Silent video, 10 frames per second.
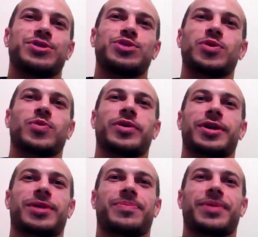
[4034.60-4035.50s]
Shouldn't
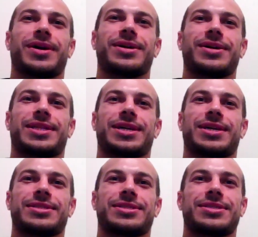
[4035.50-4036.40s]
work, but it
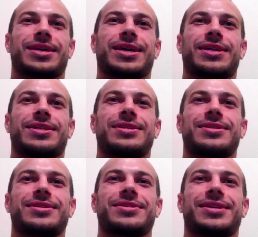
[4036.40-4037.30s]
does. And
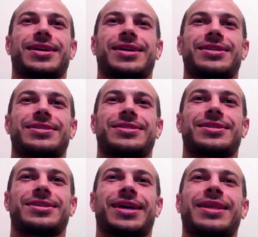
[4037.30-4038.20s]
yeah,
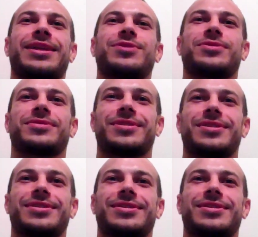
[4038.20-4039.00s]
and then he'll,